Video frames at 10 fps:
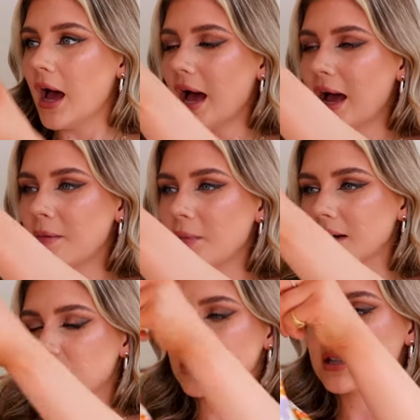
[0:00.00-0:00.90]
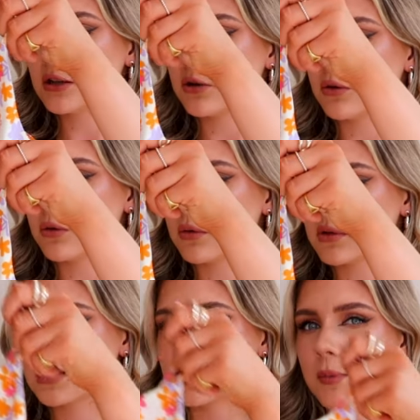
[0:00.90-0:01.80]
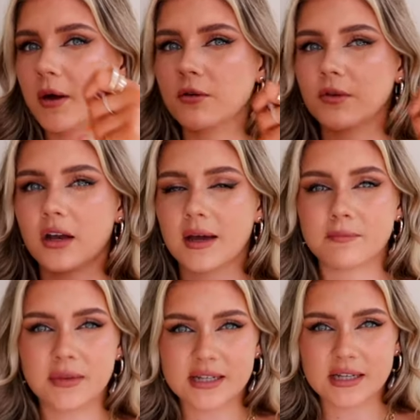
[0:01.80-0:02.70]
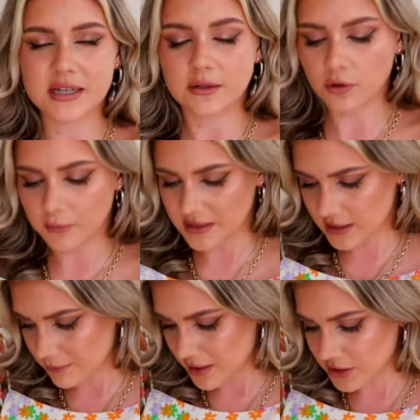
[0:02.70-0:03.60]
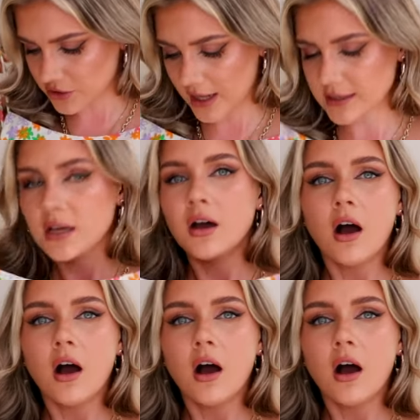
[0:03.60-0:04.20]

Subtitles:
and it's just a little slip over, like mini dress.